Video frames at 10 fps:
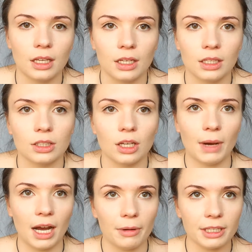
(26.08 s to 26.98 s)
So my
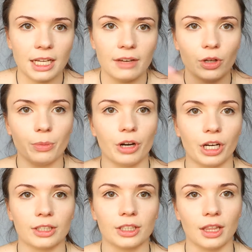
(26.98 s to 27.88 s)
eyebrows now have no product
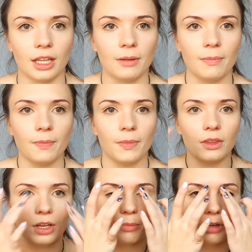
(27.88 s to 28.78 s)
on them. You can
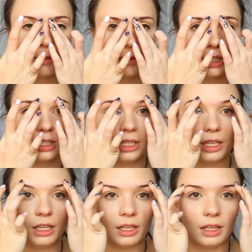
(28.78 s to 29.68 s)
pretty much see
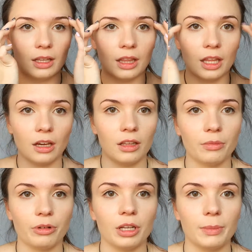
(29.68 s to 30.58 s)
they're
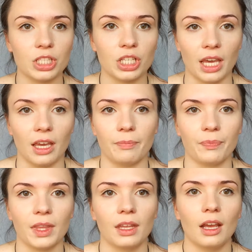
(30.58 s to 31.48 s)
pretty much there.
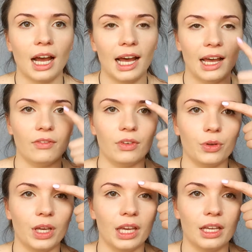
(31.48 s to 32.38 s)
I have a few
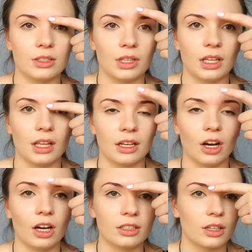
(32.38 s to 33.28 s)
hairs that
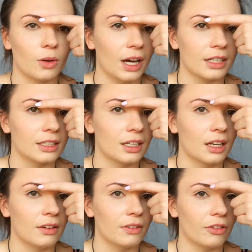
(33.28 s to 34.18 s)
aren't quite
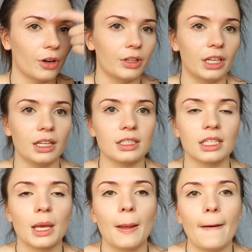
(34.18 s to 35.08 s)
grown yet,
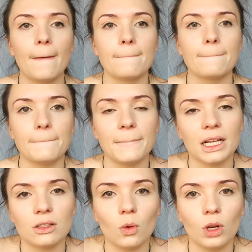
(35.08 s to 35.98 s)
but
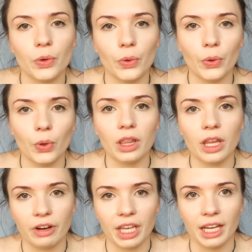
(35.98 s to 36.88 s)
all in all they're here.